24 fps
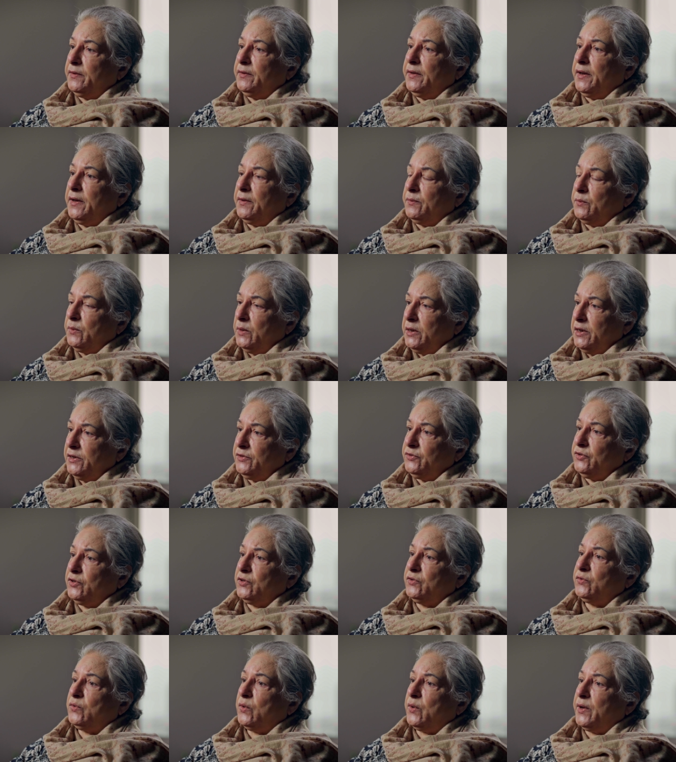they are
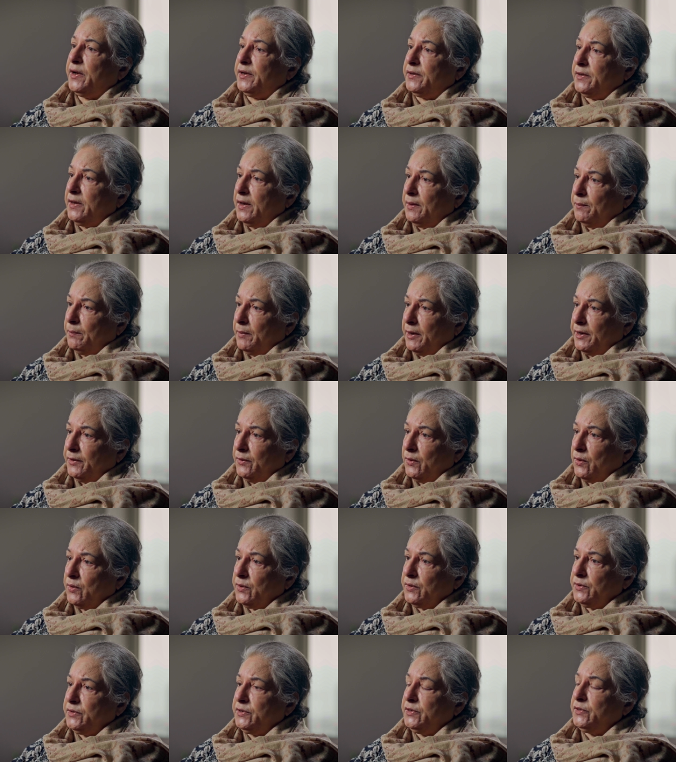religious or ethnic
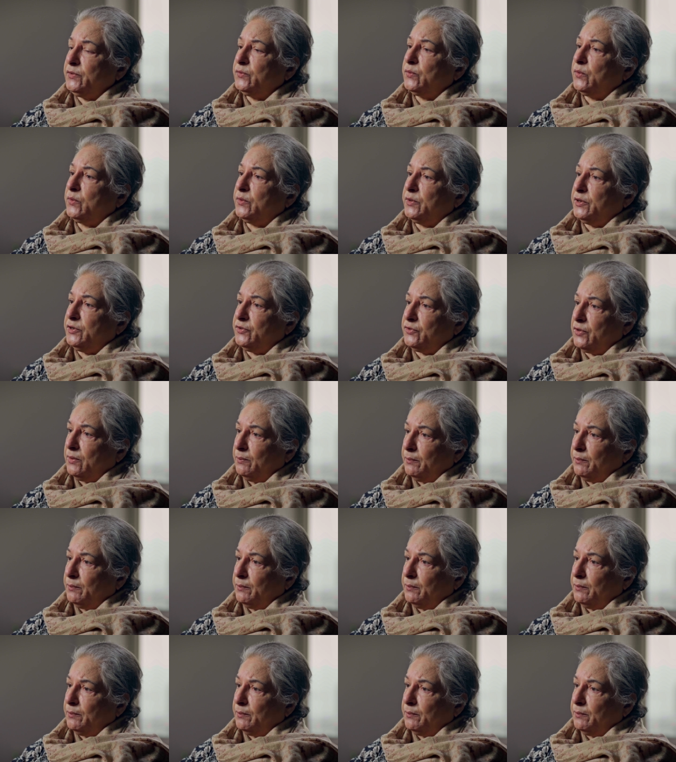minorities or racial